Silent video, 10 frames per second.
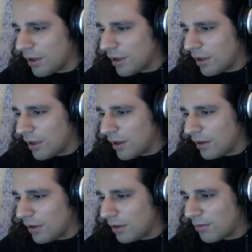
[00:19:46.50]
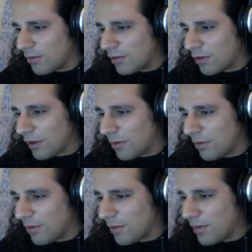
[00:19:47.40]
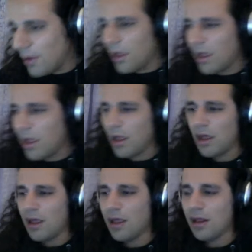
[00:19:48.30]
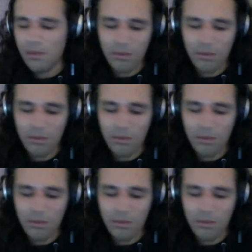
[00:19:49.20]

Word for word: Isn Skin, and